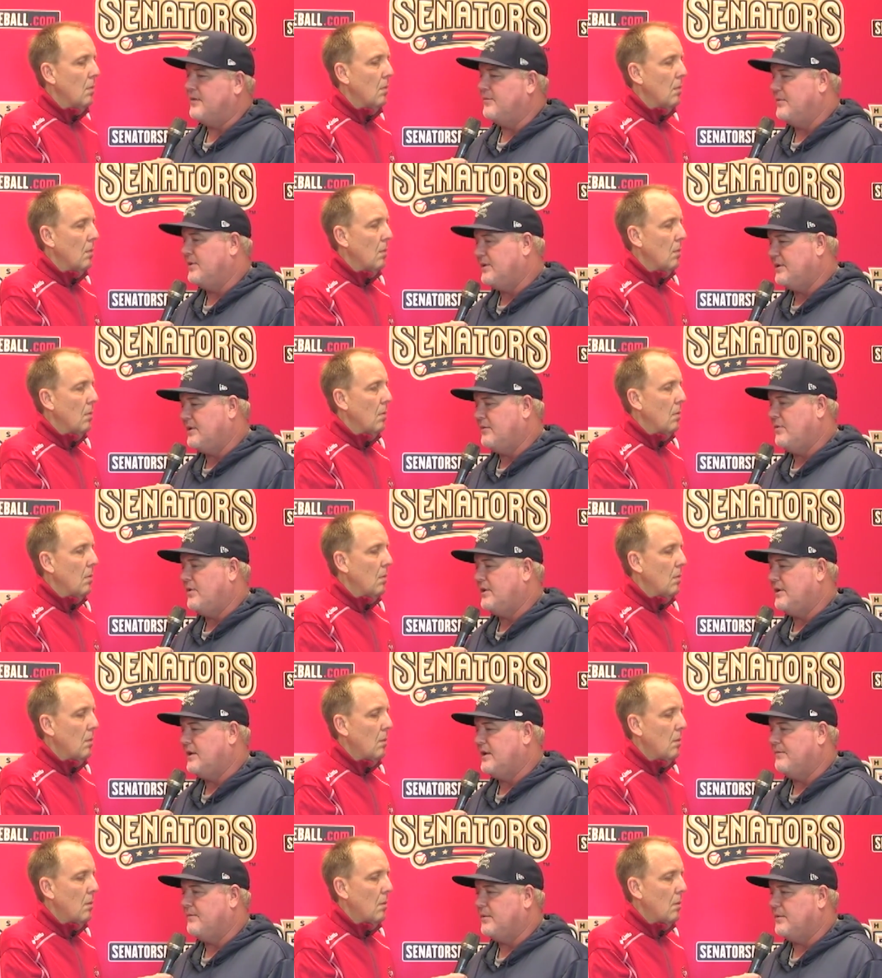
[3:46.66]
Speaker 1: it, but we've
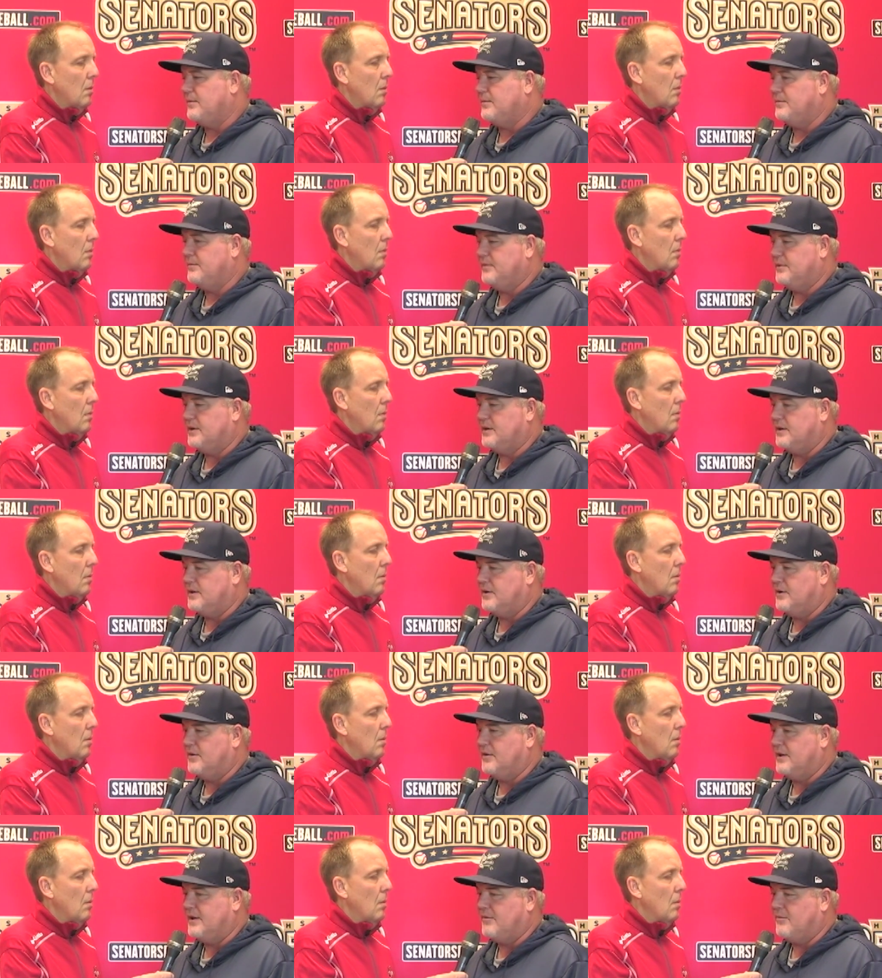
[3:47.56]
given them a
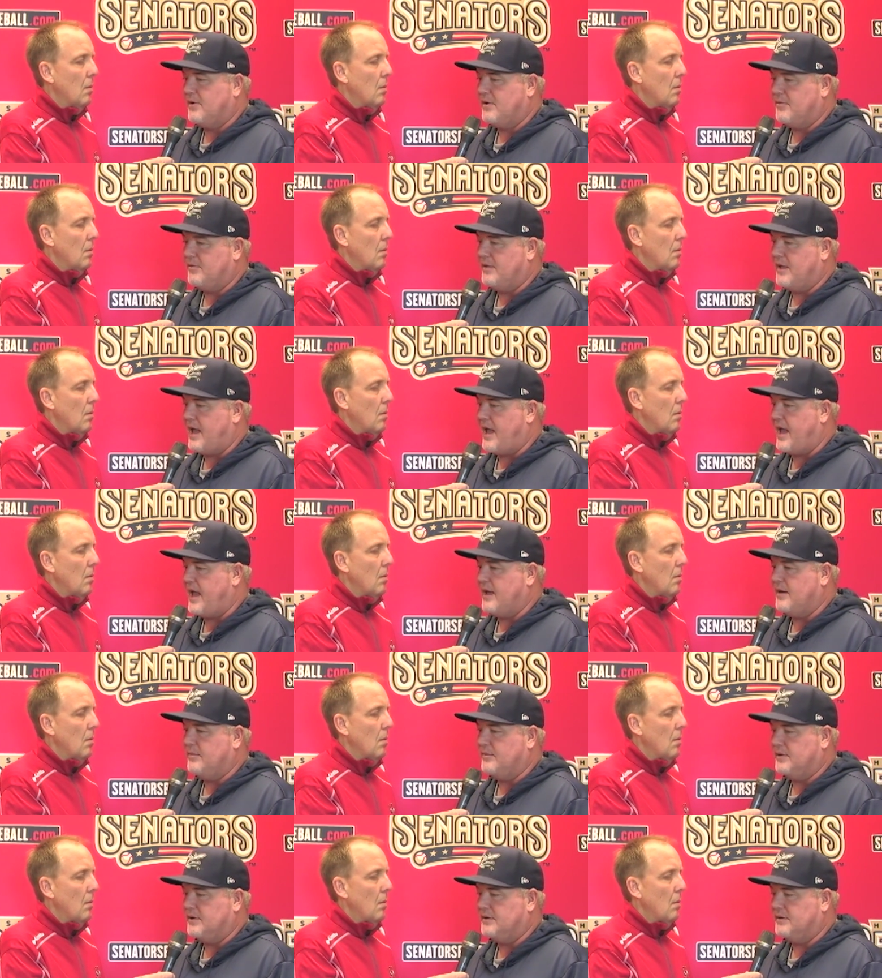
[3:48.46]
little leeway with the
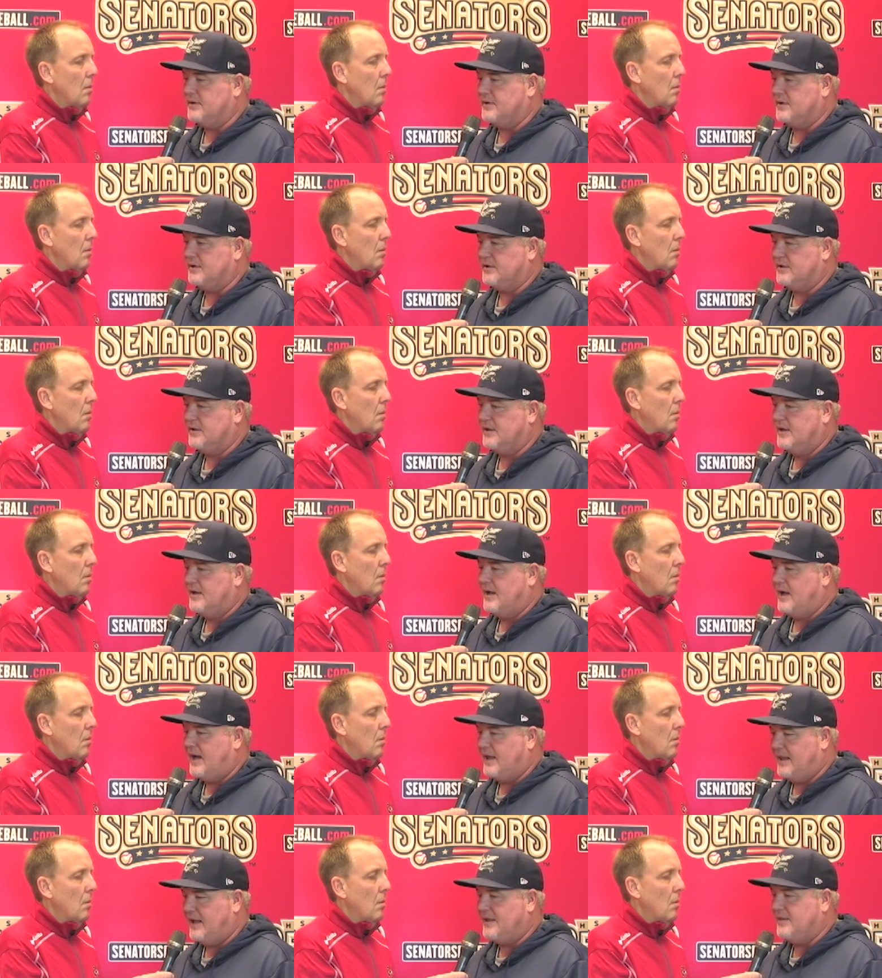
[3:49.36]
hat. But uh,
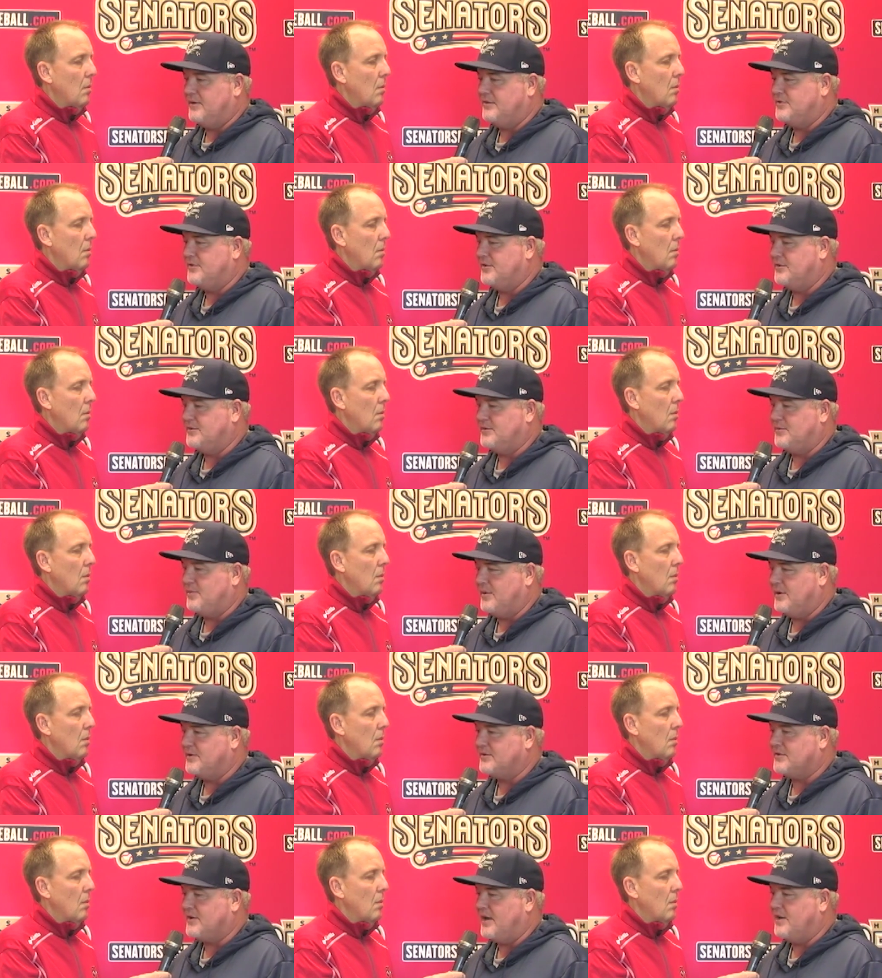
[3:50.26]
I like the jerseys
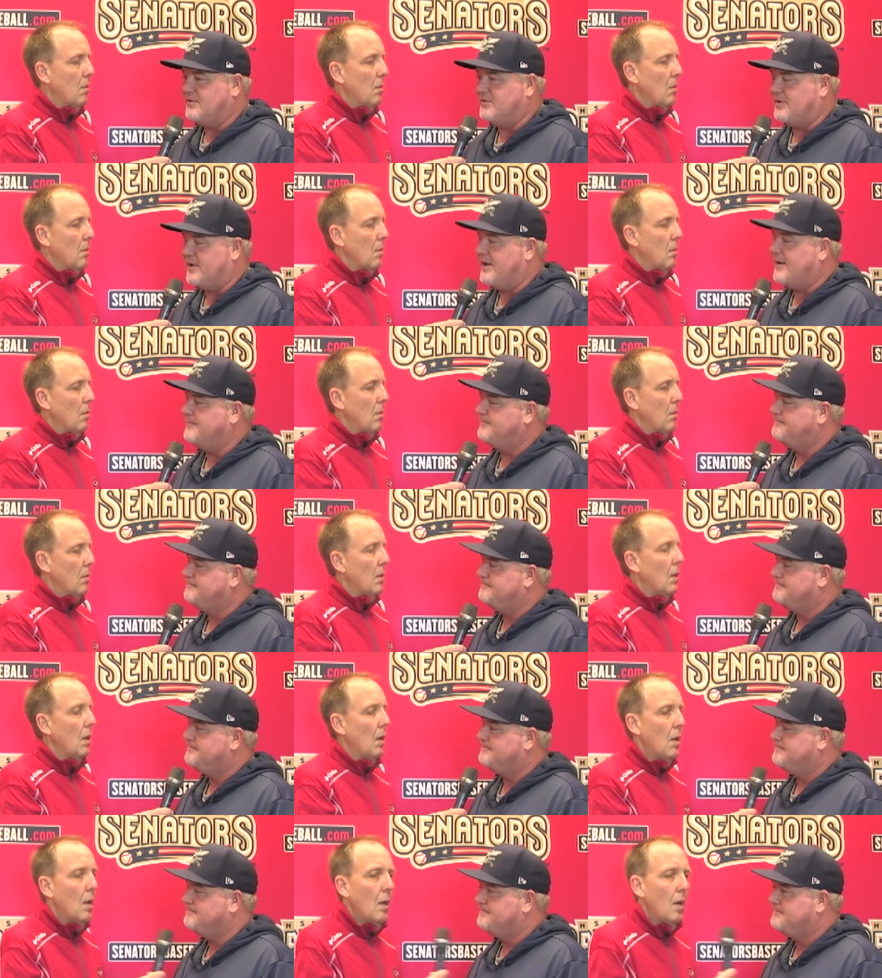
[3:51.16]
being scheduled out.
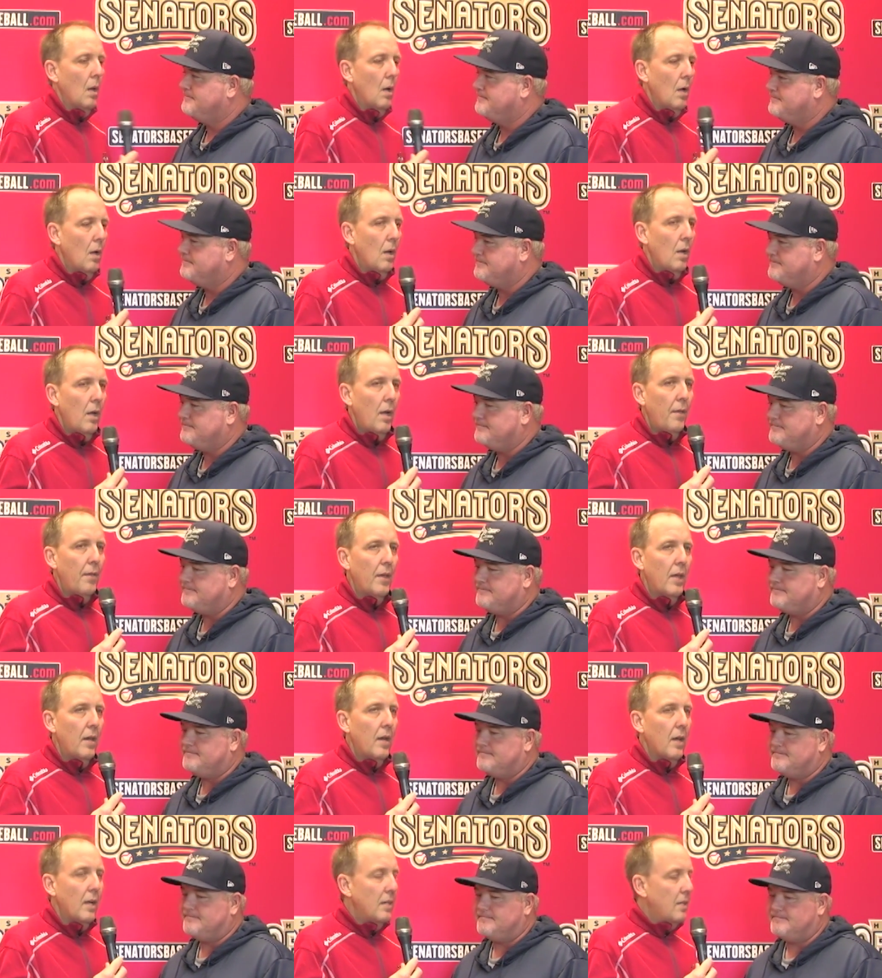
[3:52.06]
Speaker 2: And
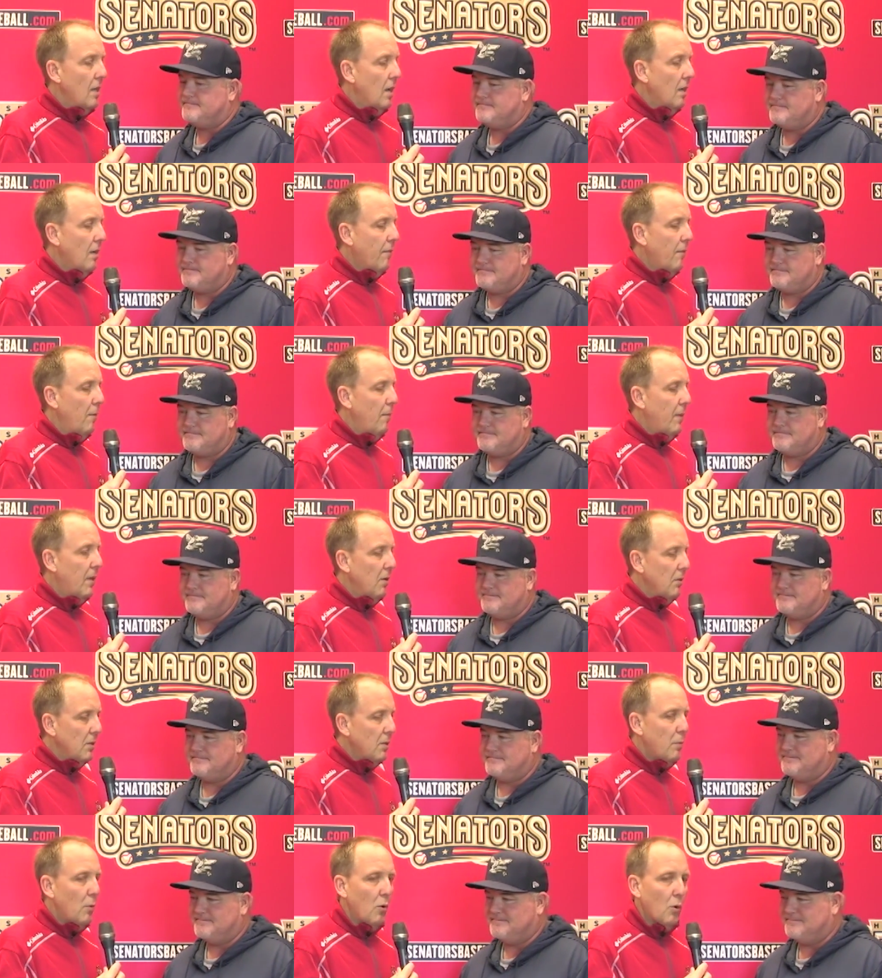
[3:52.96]
then uh, Doug from
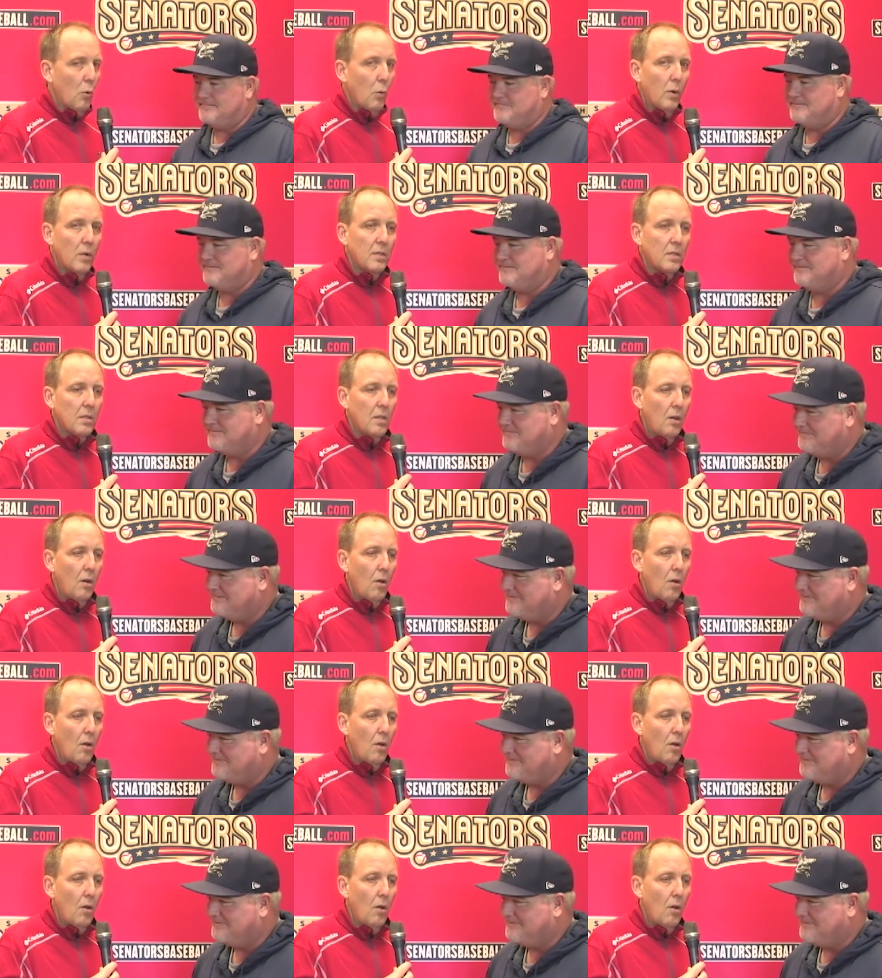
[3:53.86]
Dillsburg wants to